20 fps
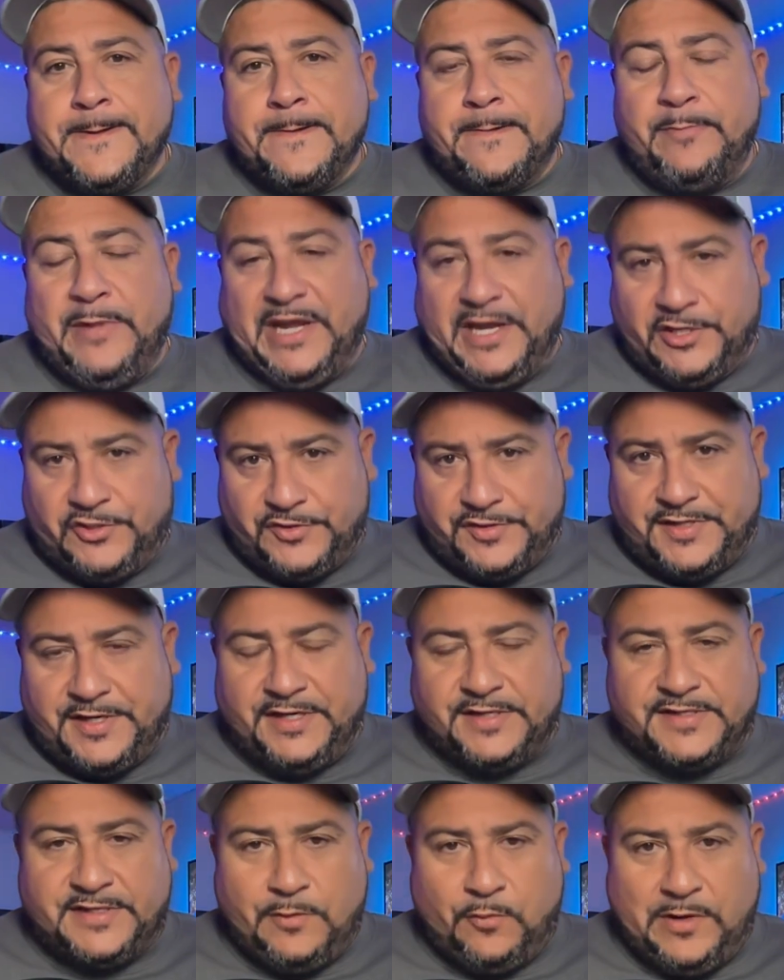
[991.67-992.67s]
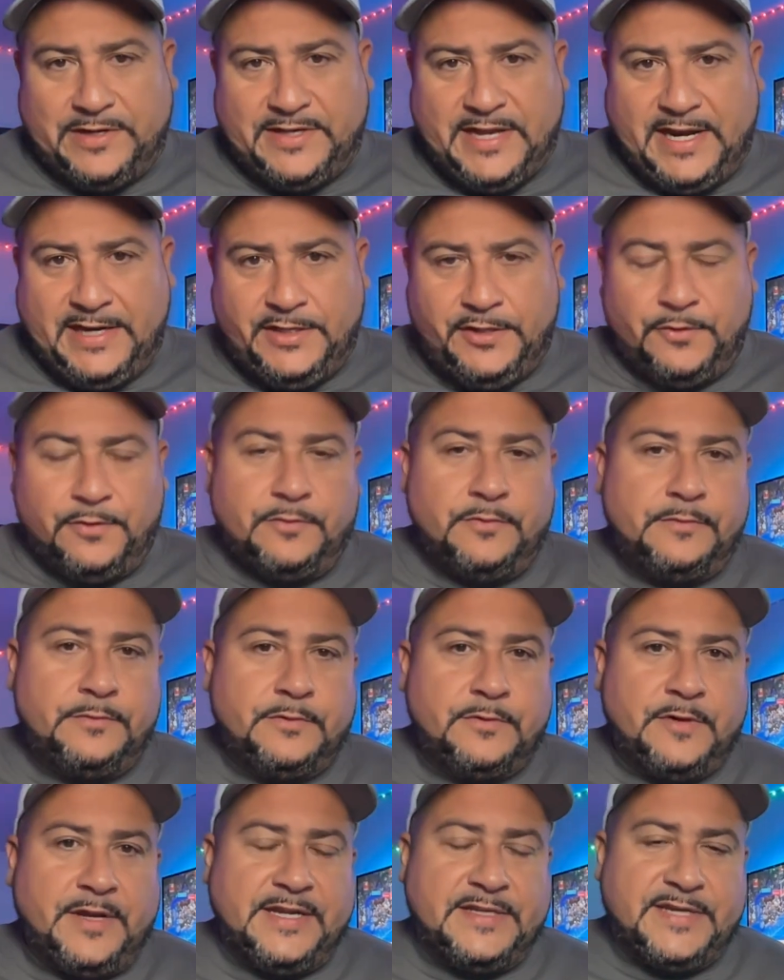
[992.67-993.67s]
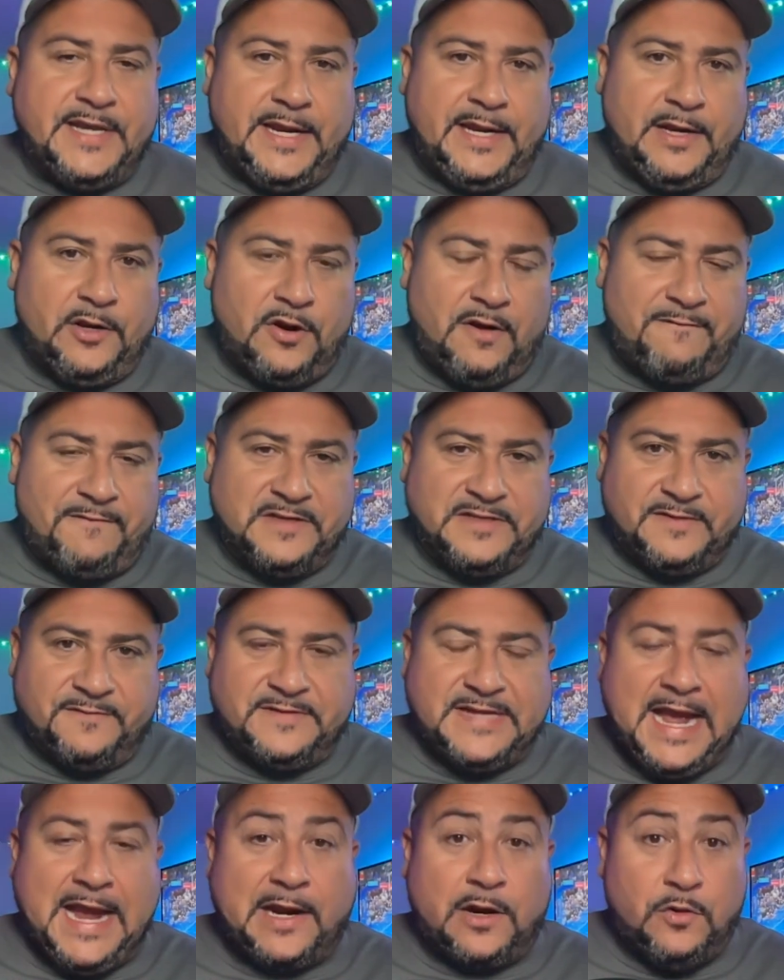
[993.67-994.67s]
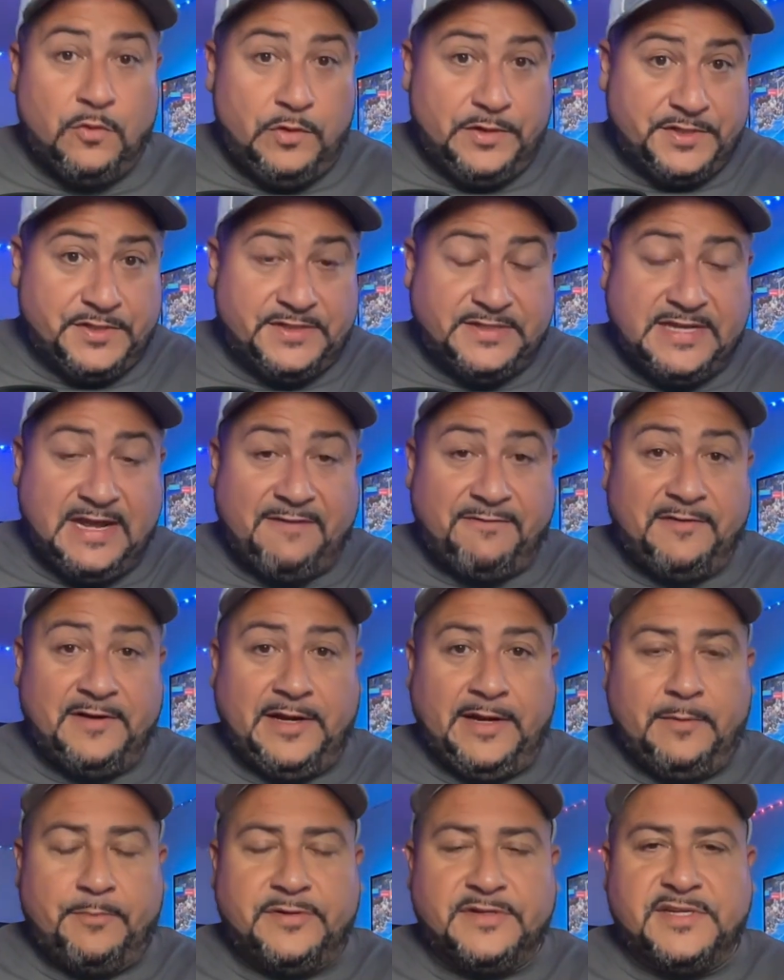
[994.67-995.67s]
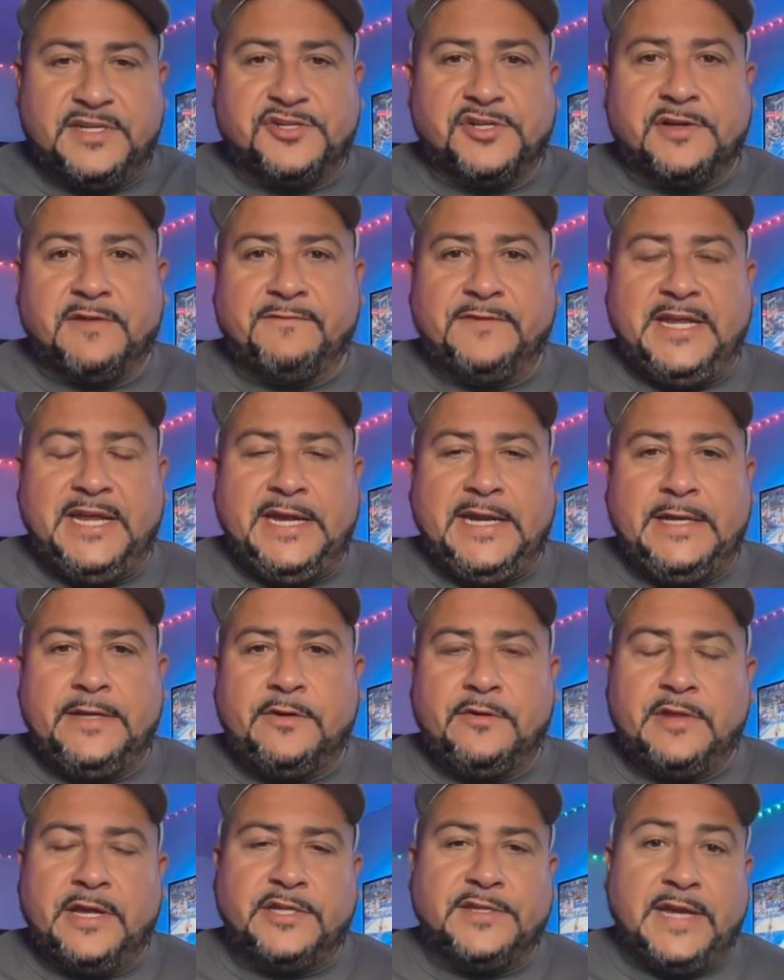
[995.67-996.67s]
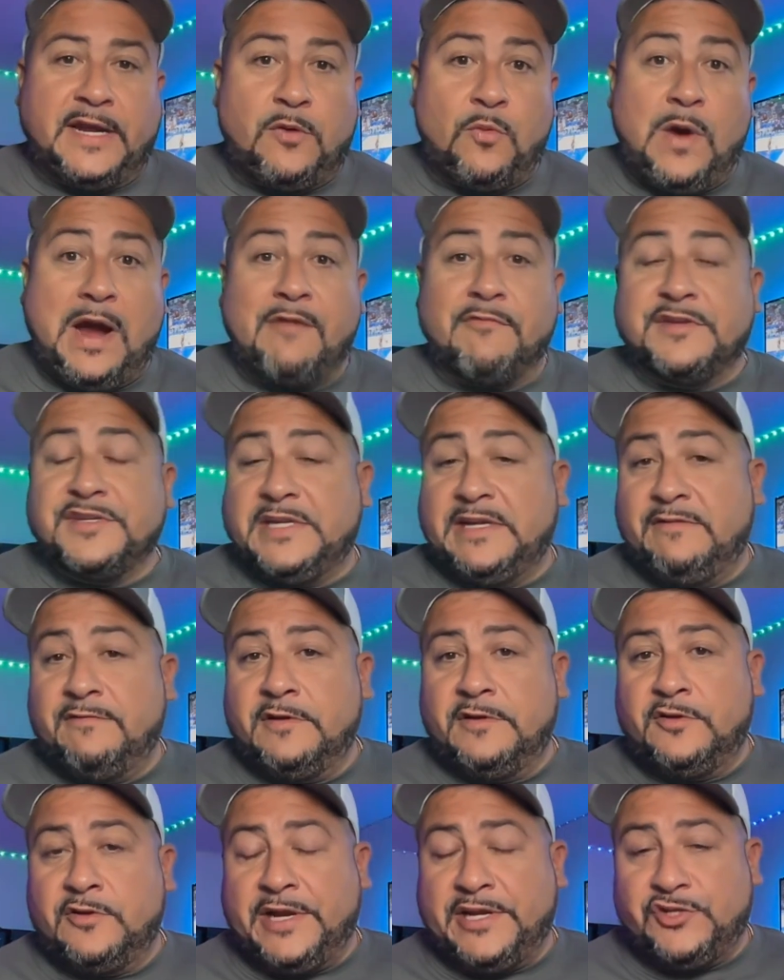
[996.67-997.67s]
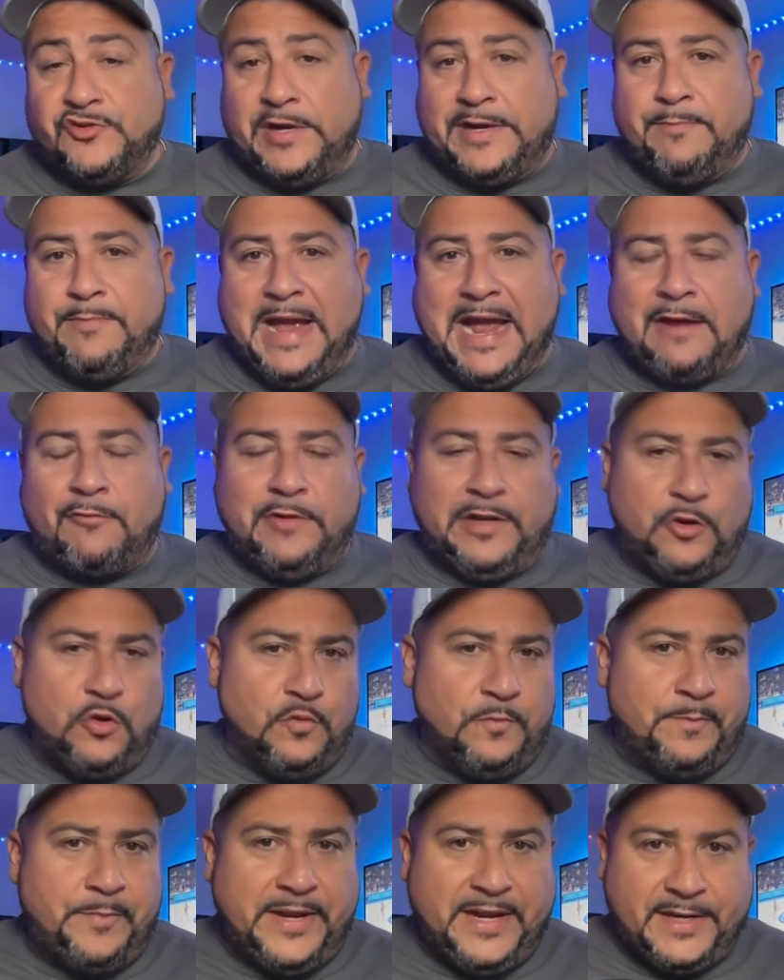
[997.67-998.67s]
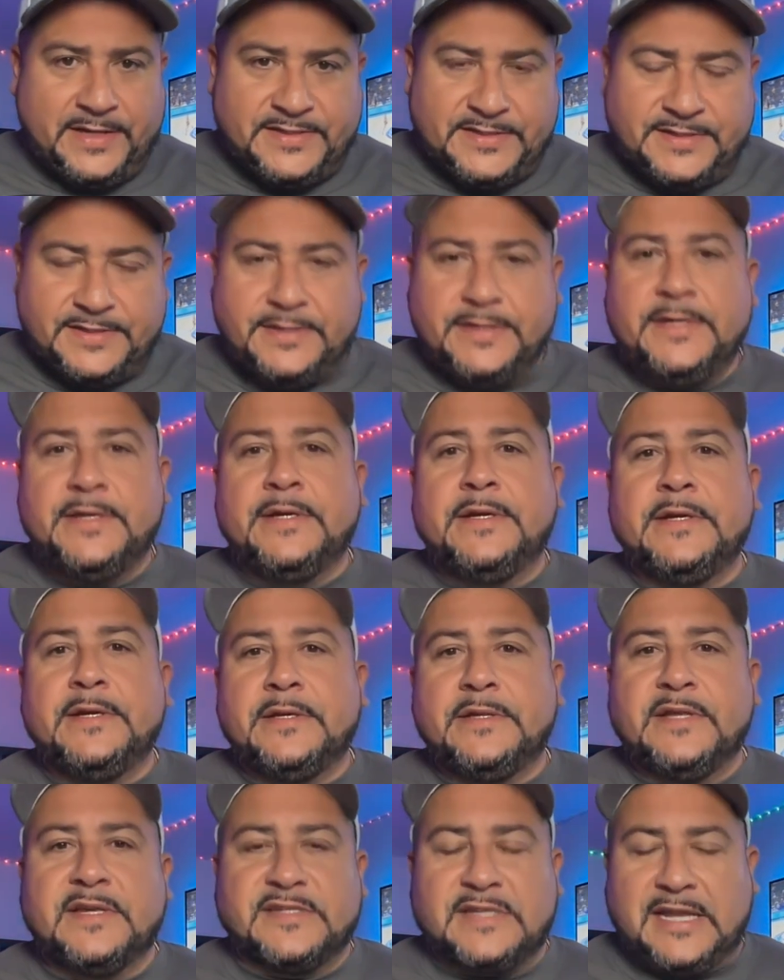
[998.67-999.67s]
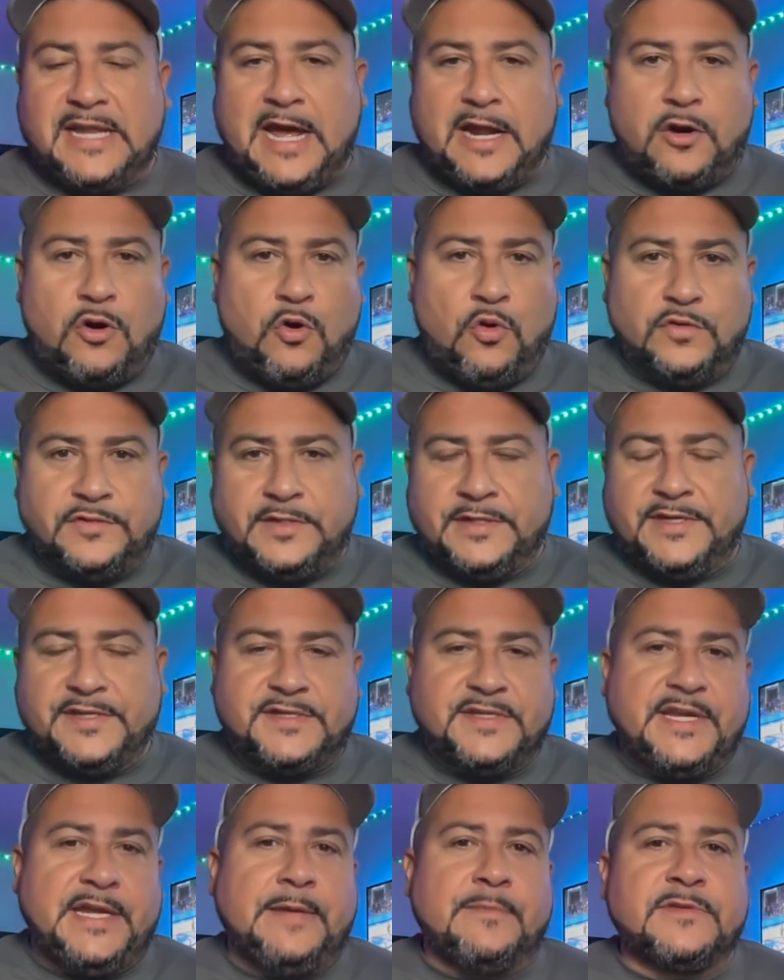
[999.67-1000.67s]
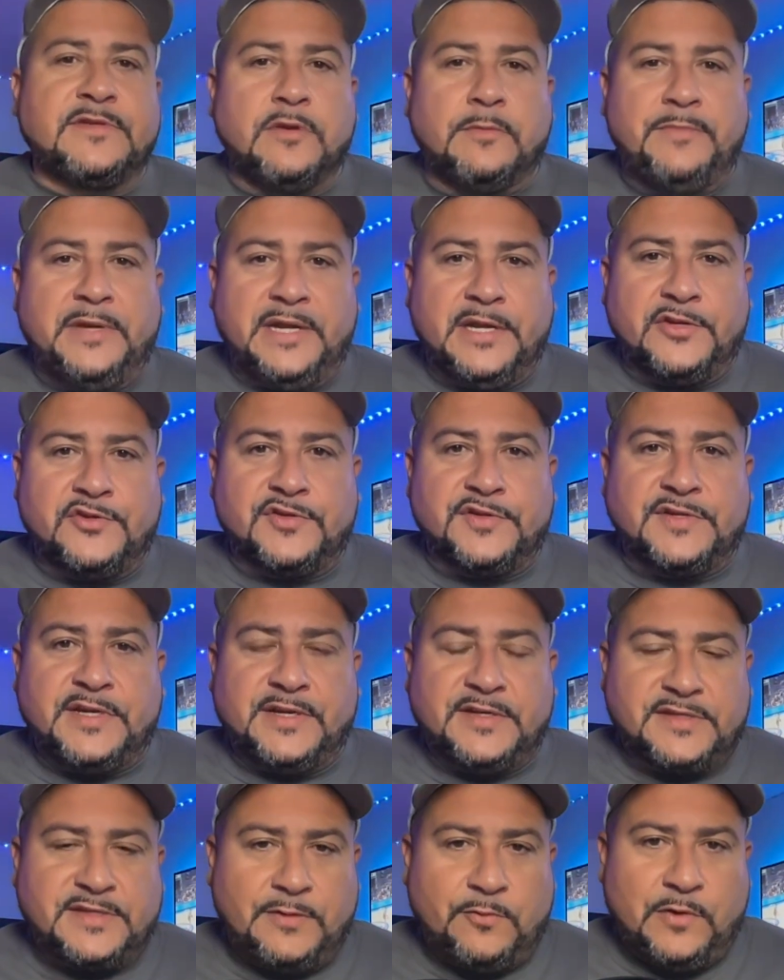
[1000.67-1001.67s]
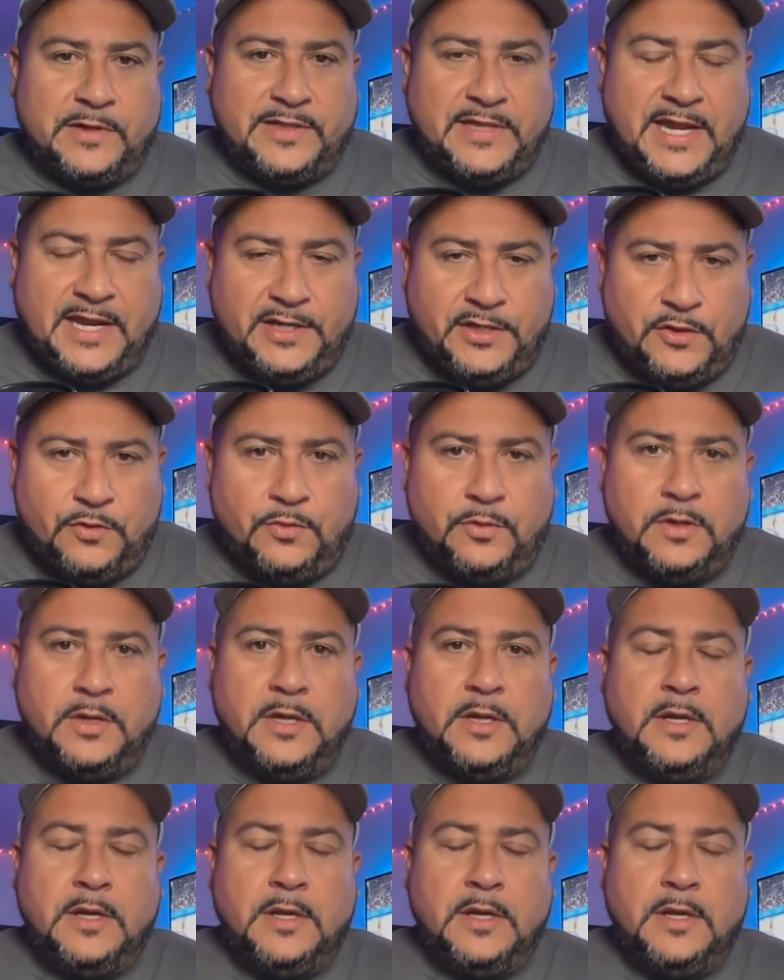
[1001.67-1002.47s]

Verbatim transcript: Be interesting to see what they do. Do they take an offensive tackle, which is definitely a position of need? Do they take a wide receiver? Do they trade back, recoup picks? There's a lot of holes on this team, so it'll be interesting to see what they do.